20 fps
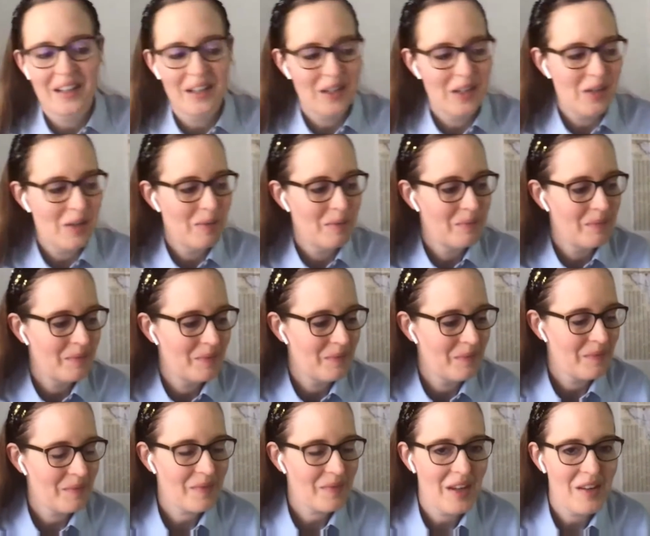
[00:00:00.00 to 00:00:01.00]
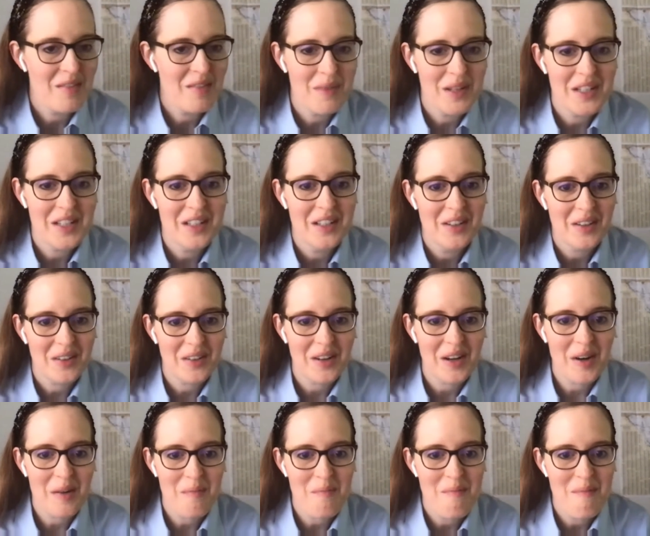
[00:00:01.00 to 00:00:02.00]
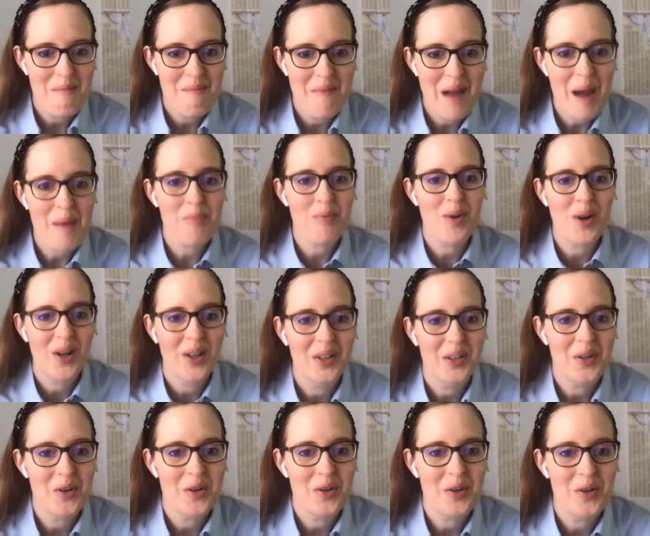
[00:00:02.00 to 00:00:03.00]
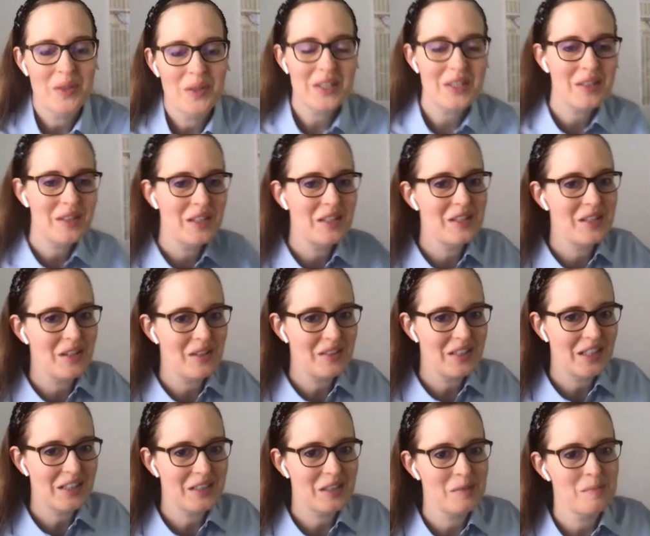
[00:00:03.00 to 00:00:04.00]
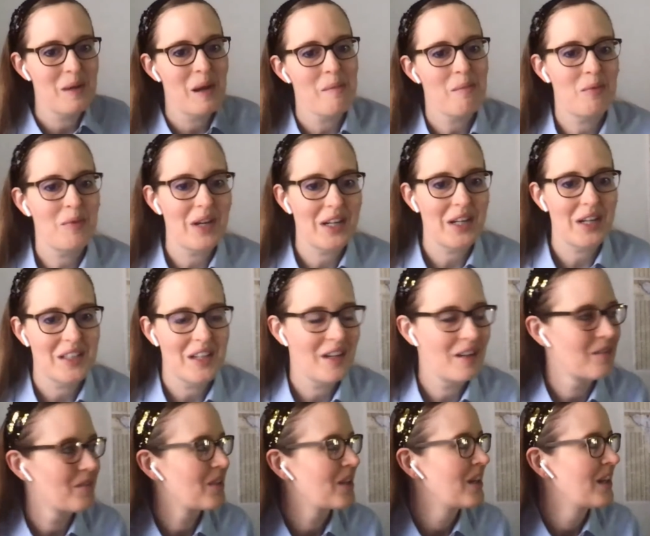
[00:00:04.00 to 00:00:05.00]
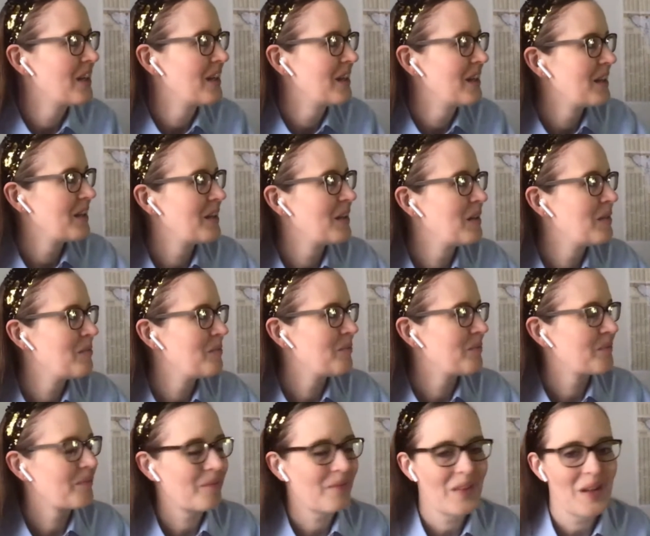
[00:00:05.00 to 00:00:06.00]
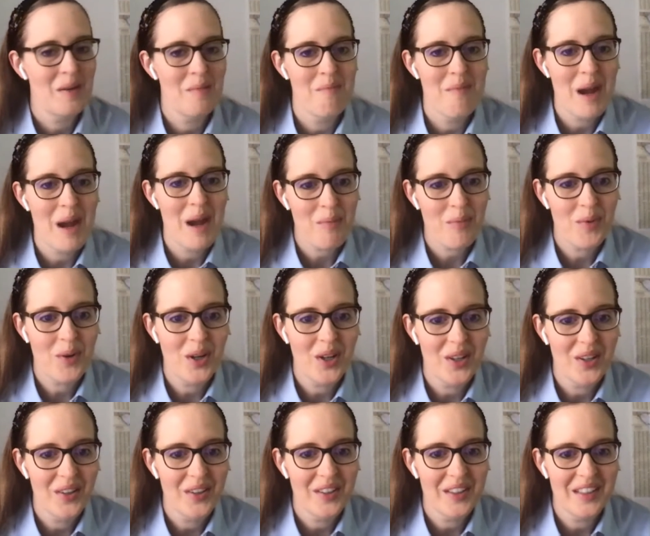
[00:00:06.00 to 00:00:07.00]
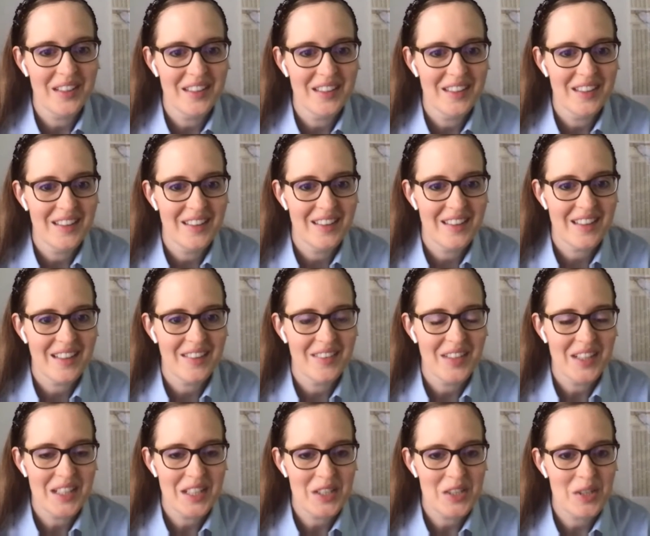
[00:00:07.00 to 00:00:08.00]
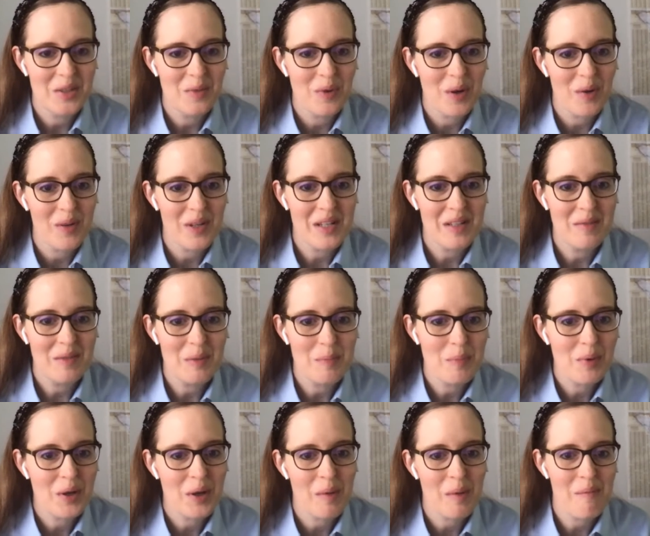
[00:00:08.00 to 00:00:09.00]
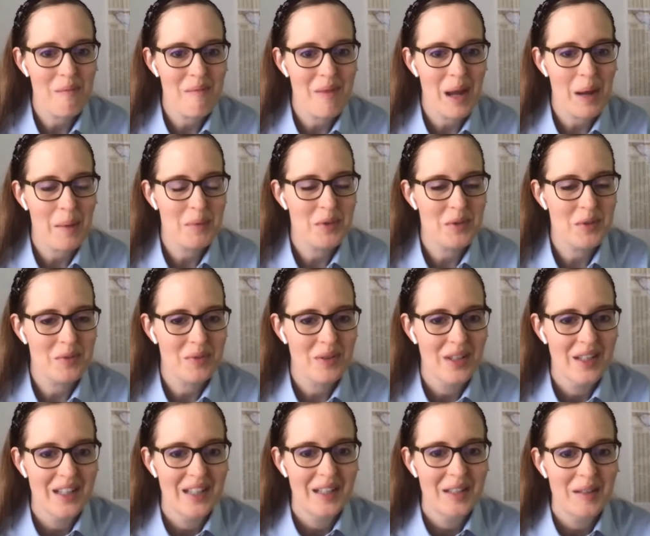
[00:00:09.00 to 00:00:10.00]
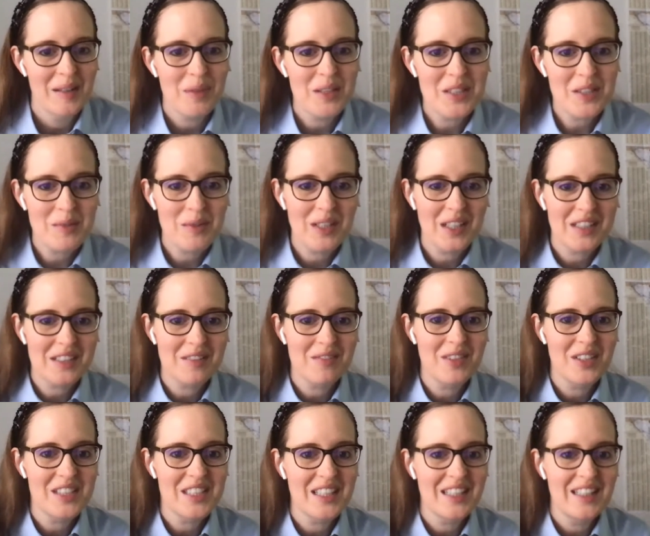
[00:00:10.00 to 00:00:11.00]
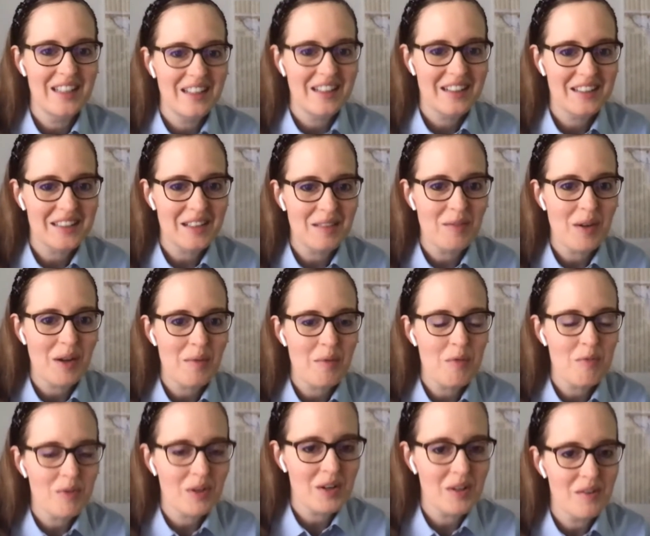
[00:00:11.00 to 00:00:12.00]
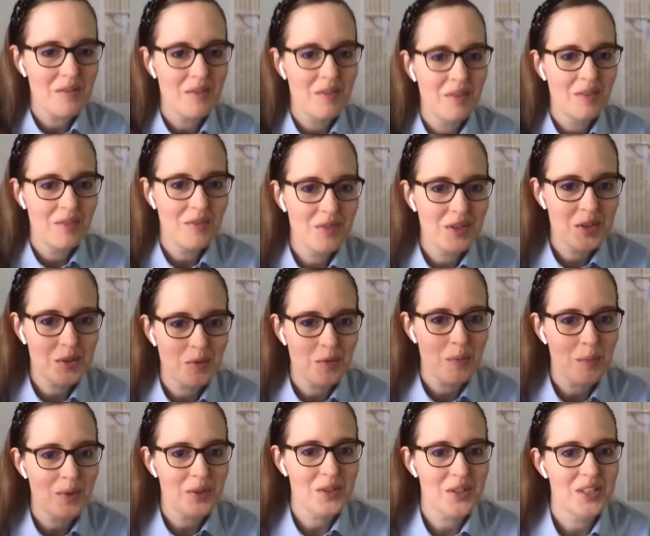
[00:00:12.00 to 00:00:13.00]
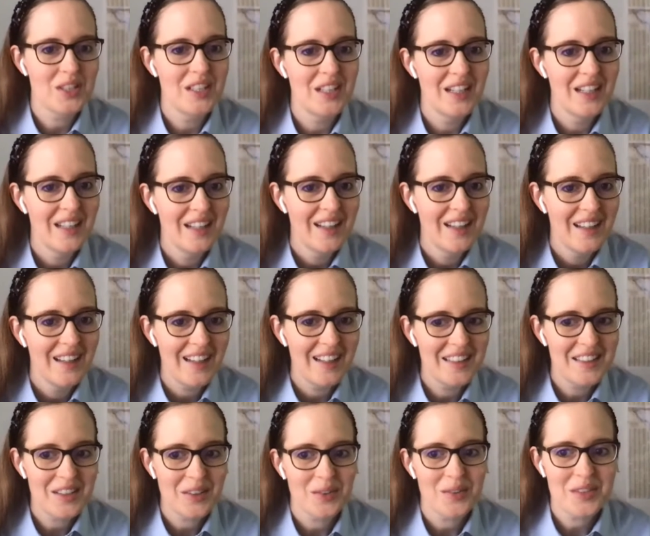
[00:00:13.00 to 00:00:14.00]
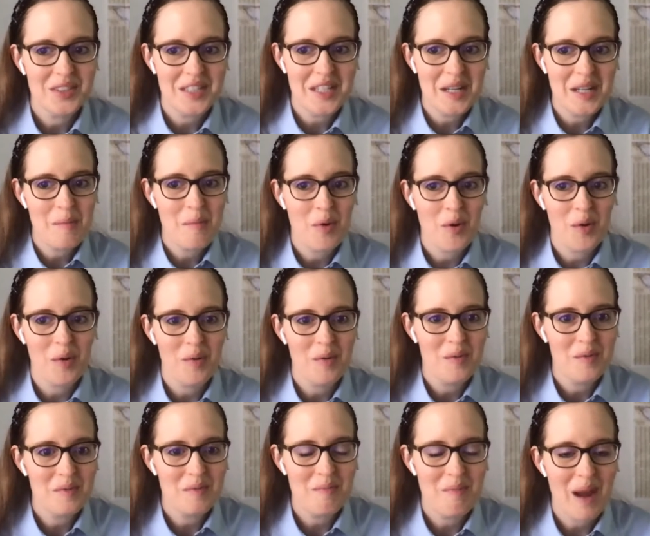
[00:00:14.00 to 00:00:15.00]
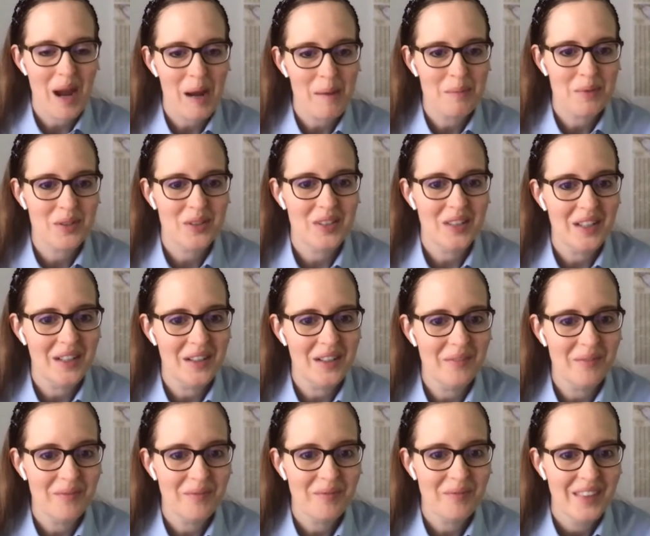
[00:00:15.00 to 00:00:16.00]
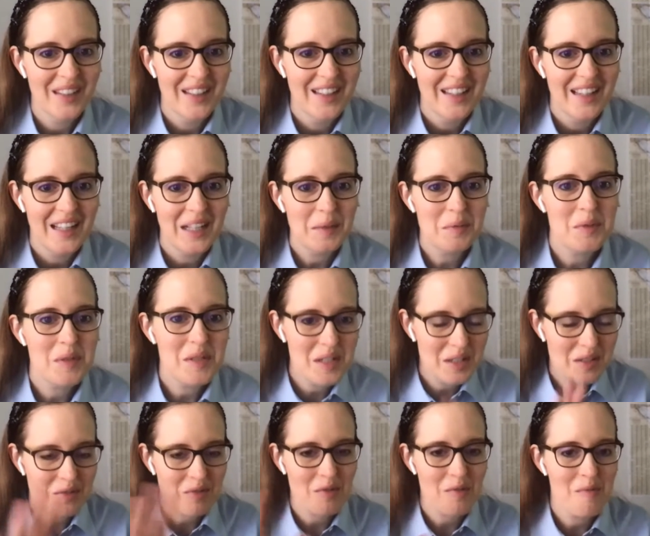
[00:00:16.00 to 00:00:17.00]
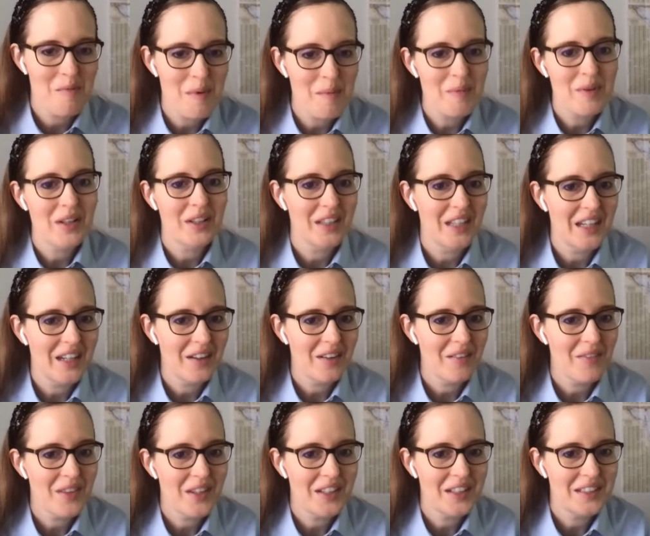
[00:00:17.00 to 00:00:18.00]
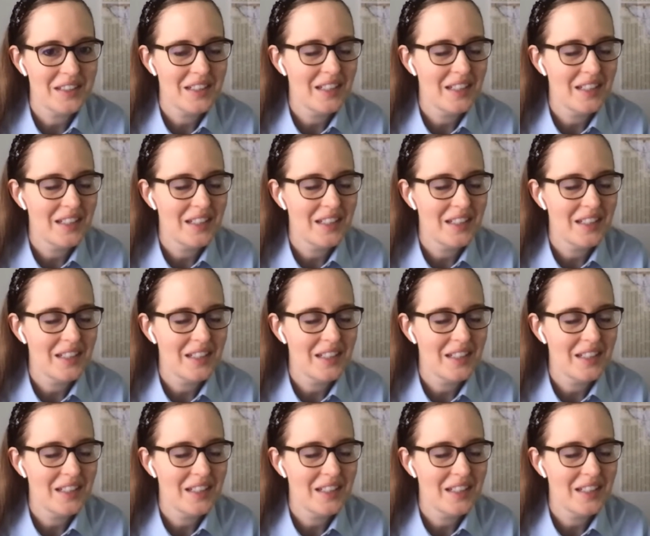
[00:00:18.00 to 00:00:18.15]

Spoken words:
I've mentioned our map wall at home. This is our Texas map, but we actually have a map wall in the kind of the kitchen where we put up maps of places we like to visit because I'm a very visual person, and so seeing more maps it helps you just remember the layout of things.